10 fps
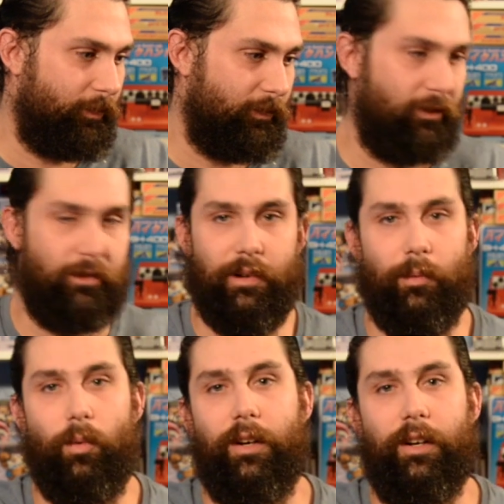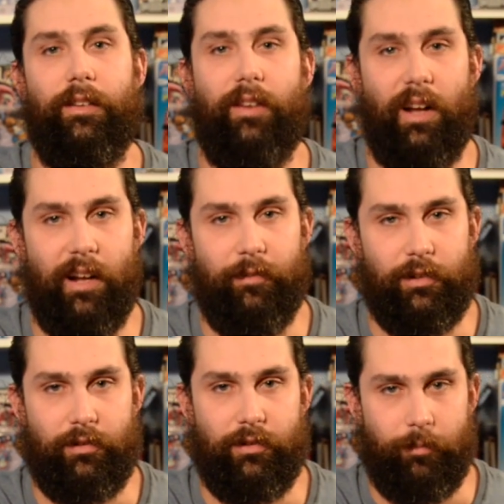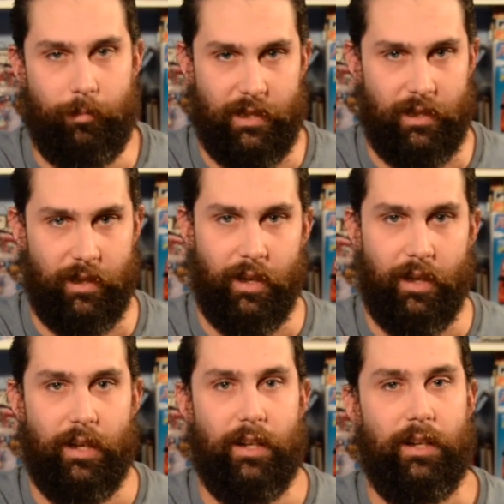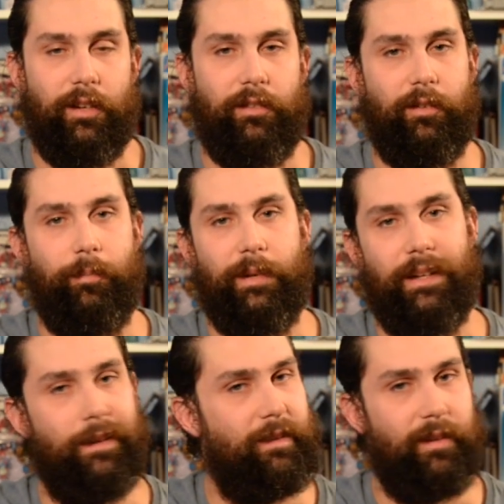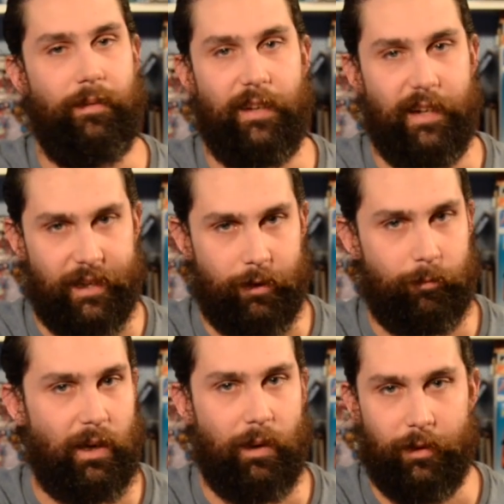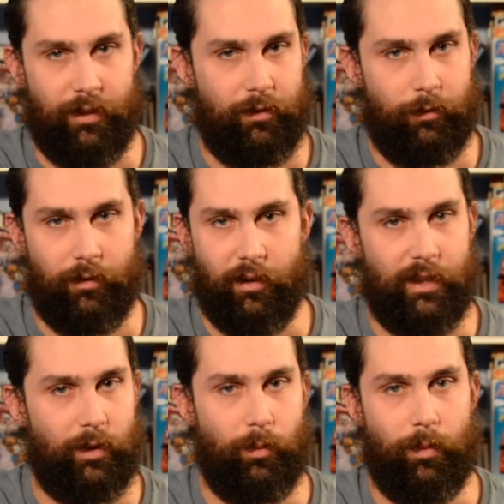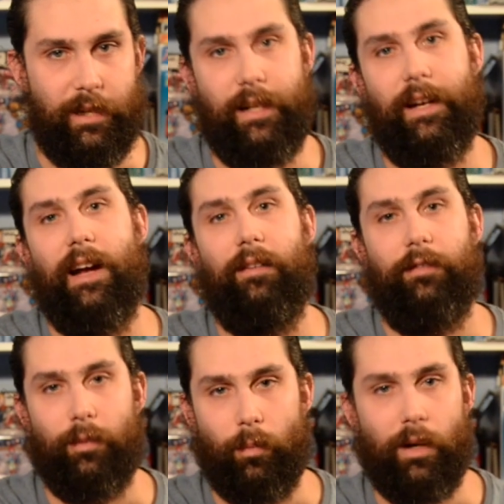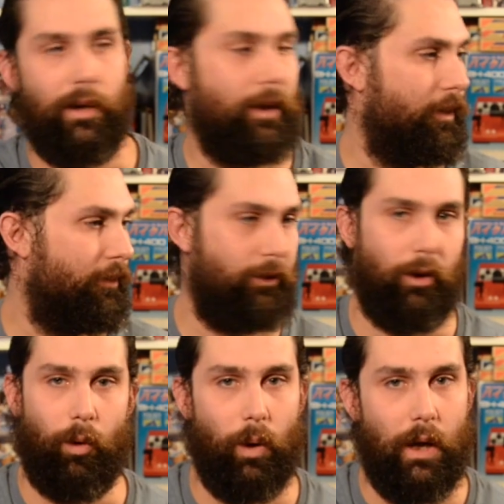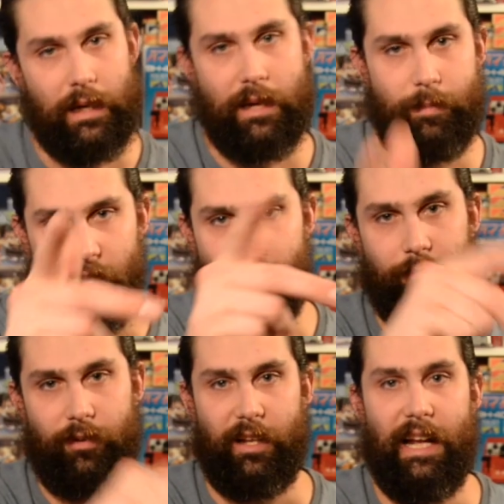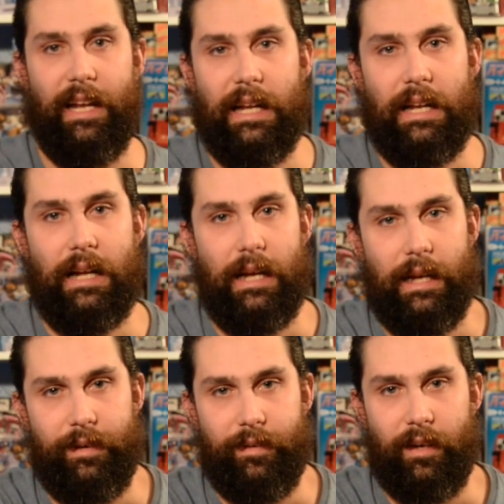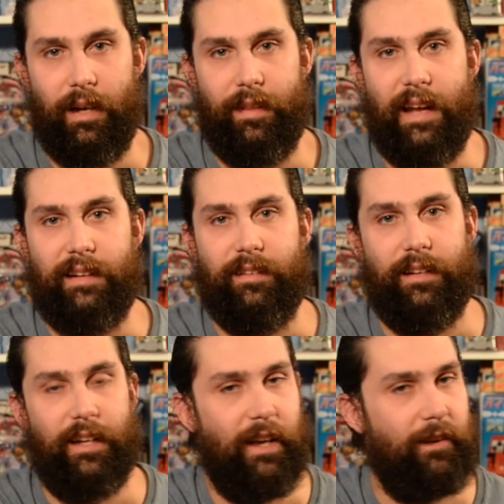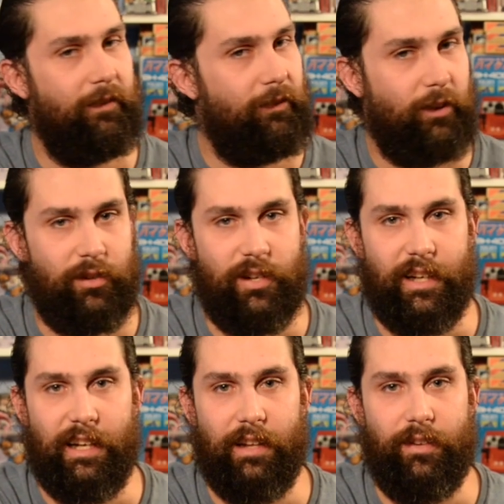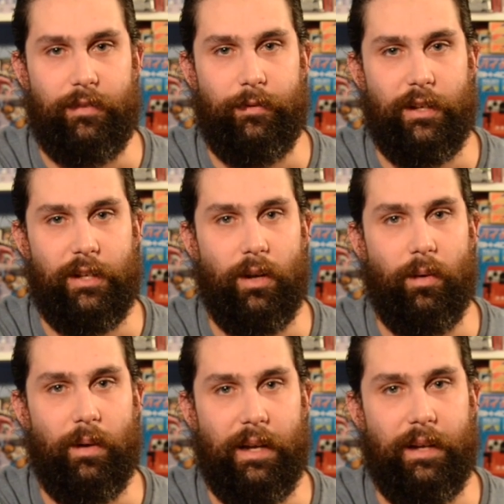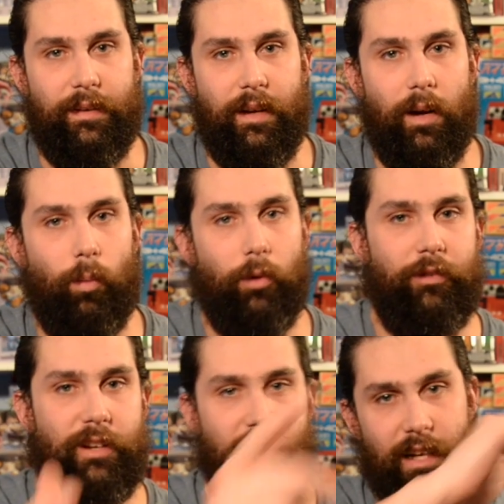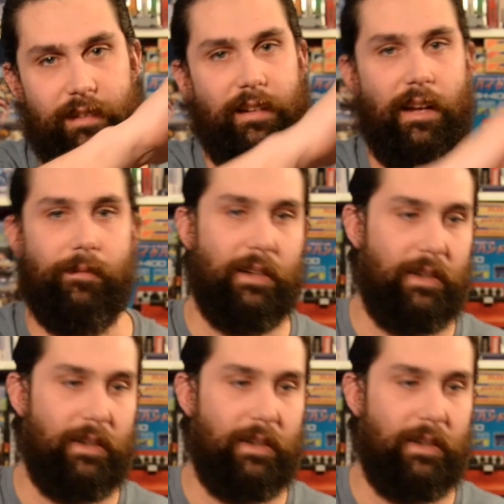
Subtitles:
I'm just doing one at a time, it should be something I can probably do during the week after work. So keep an eye out for that, and thanks again for checking out this video, and we'll see you next time.